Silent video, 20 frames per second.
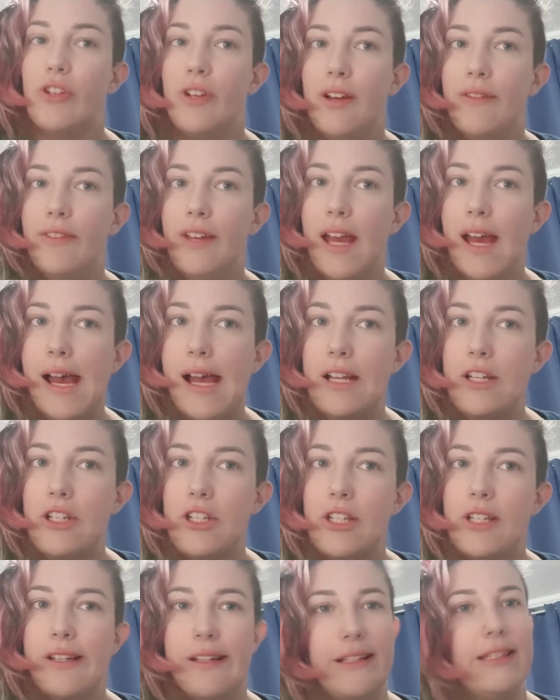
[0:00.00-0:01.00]
you have
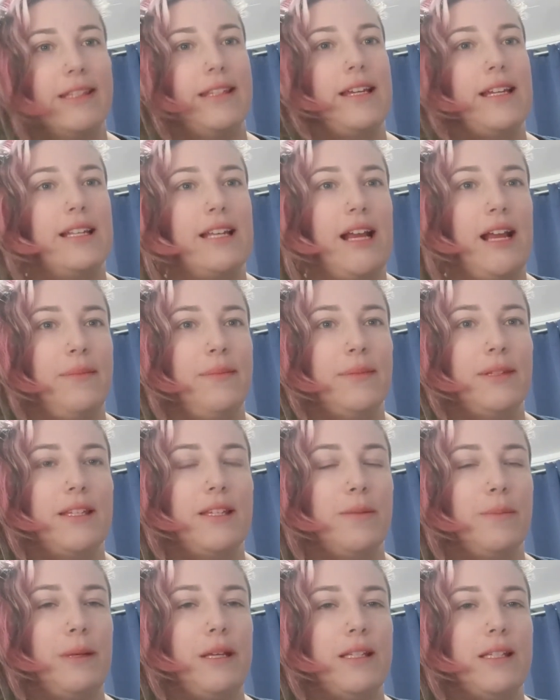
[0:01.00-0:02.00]
cash because a lot of times these
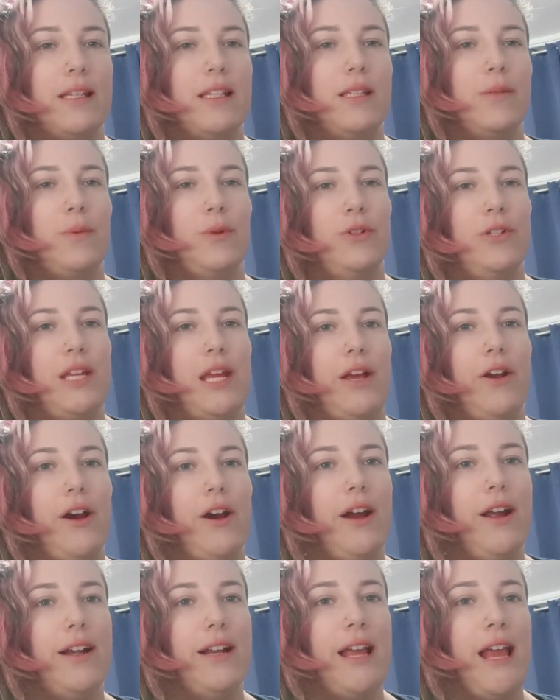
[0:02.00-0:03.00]
places won't take
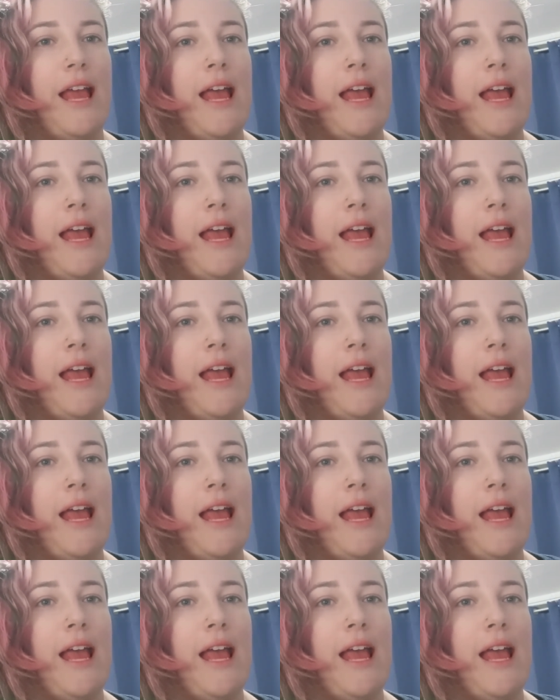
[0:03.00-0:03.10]
card.